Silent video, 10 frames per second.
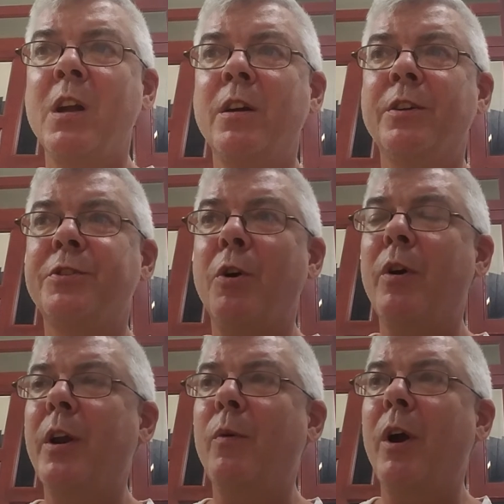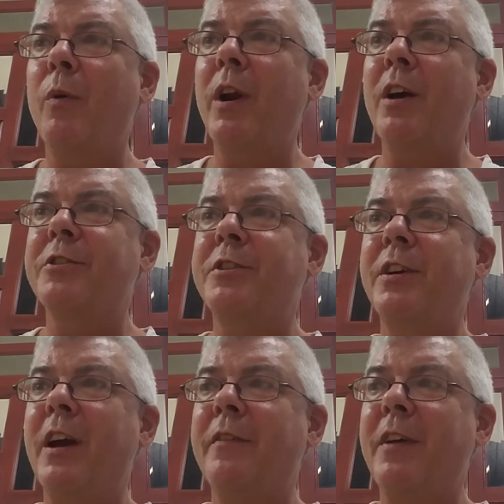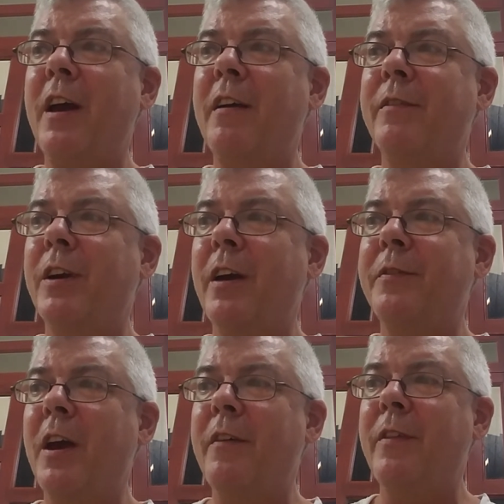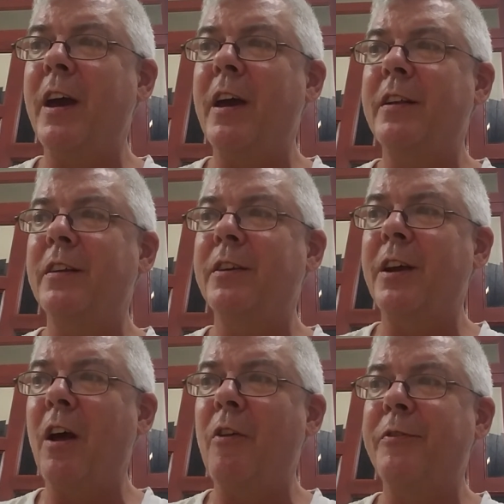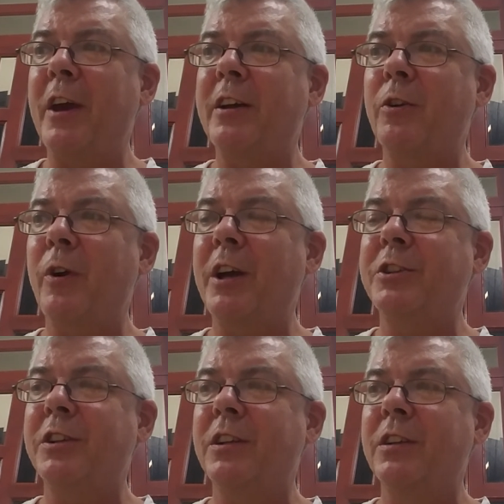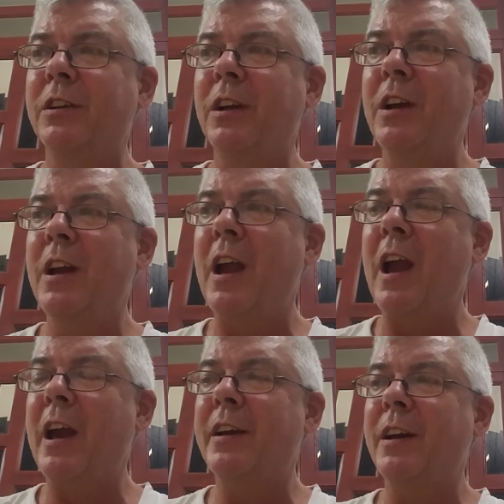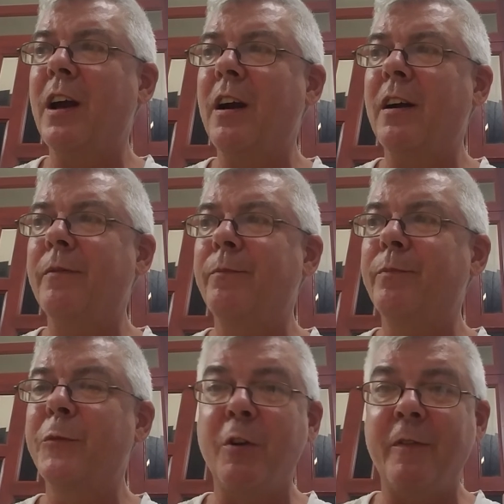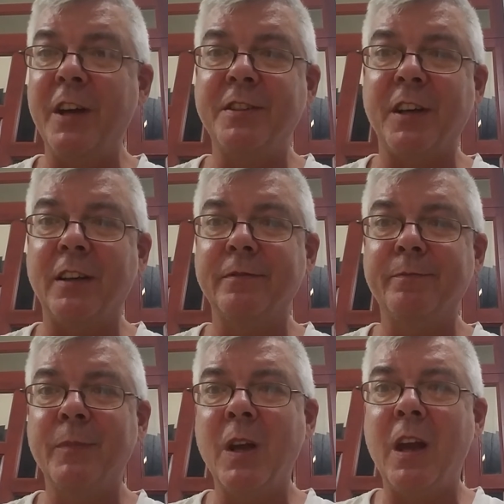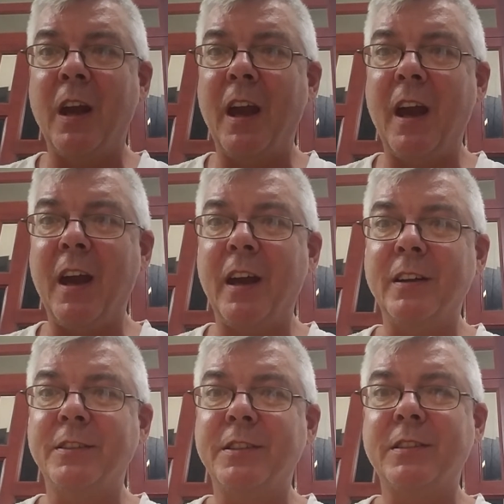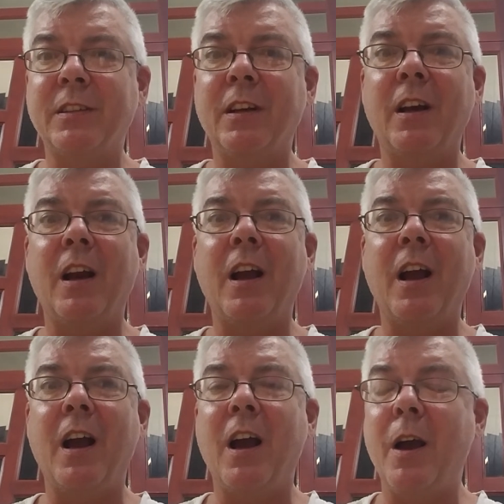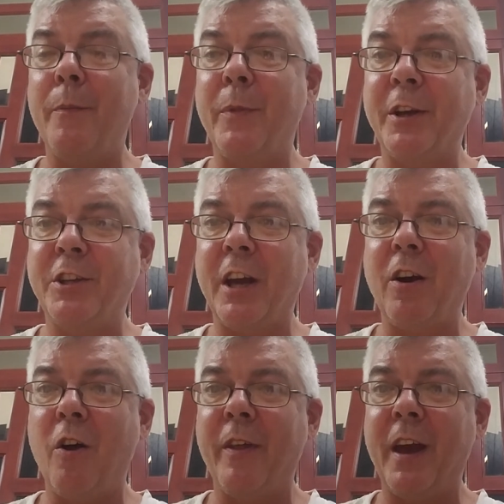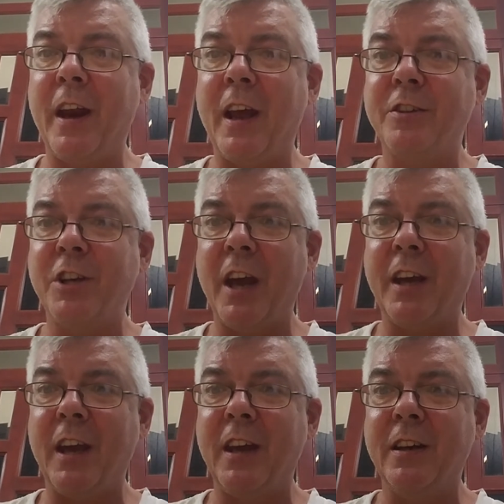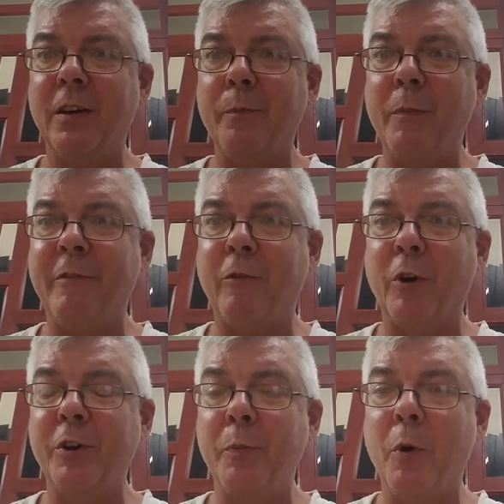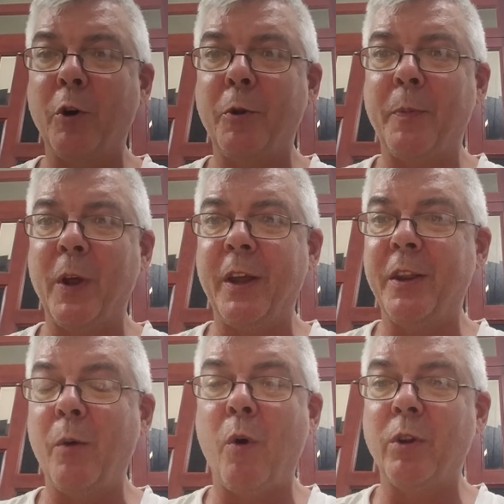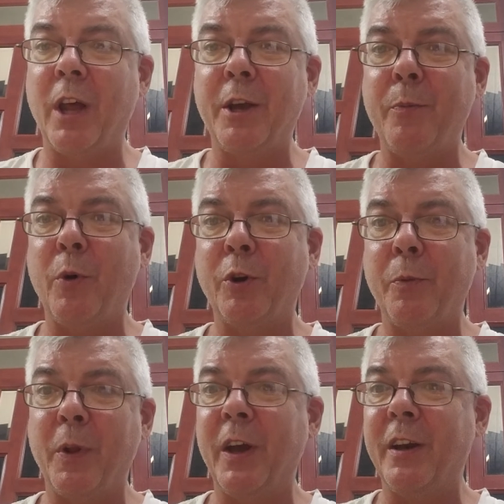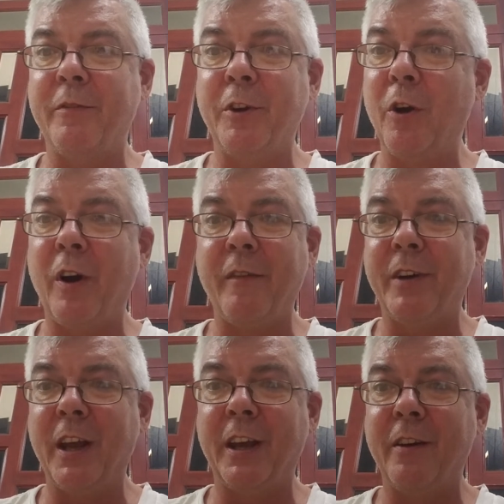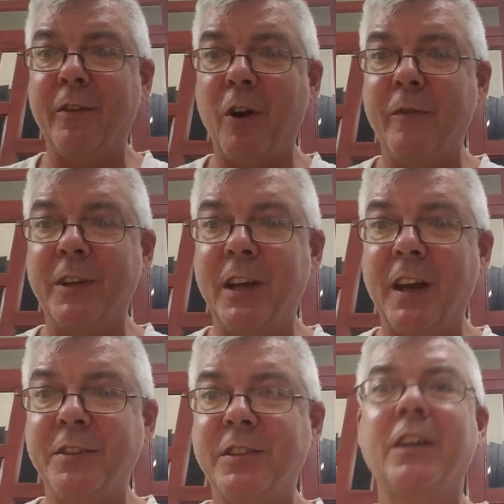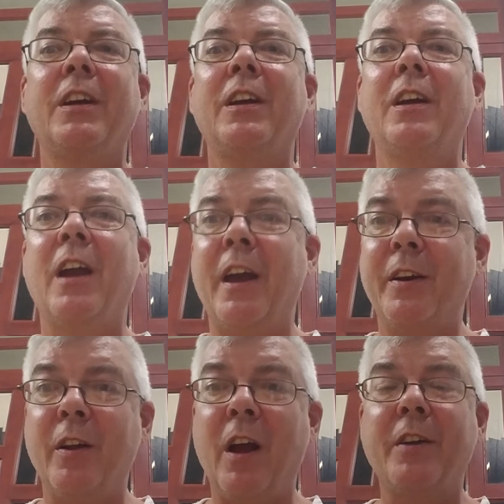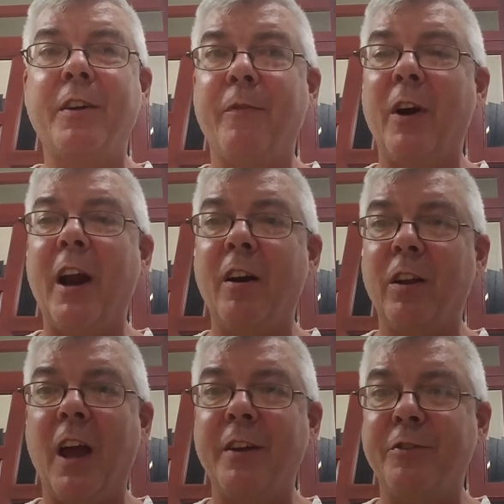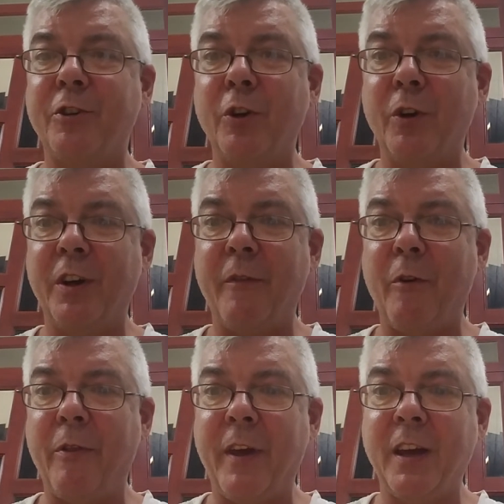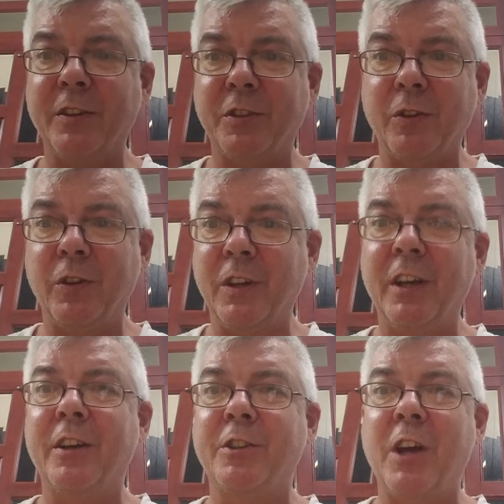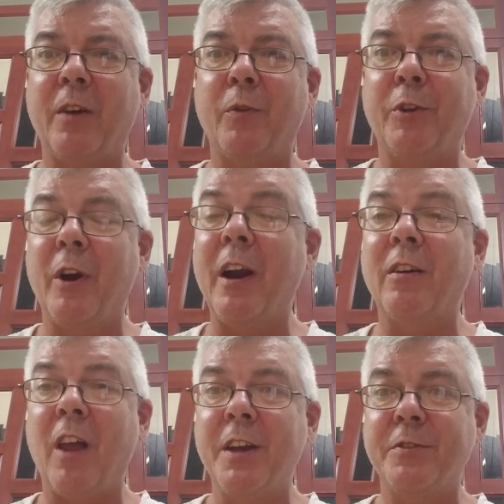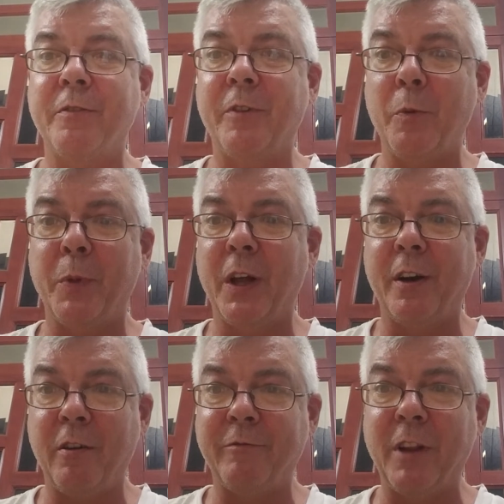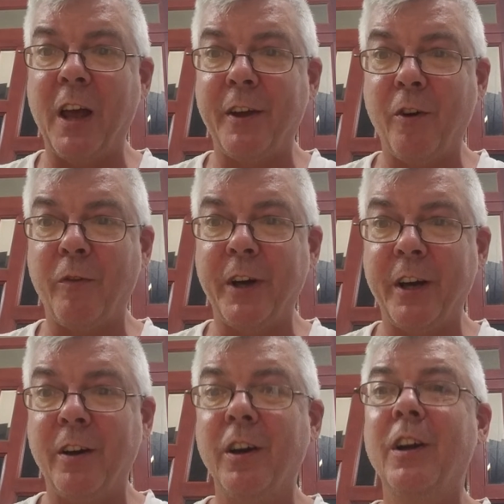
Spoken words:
So anyway, what else do you have to have? You have to have that, the health declaration, and your visa. And they check all that at check-in before you board the plane. They won't let you board the plane if you don't have a negative COVID test. And different airlines are doing different things, so you need to check with your airlines if you're planning on flying over here.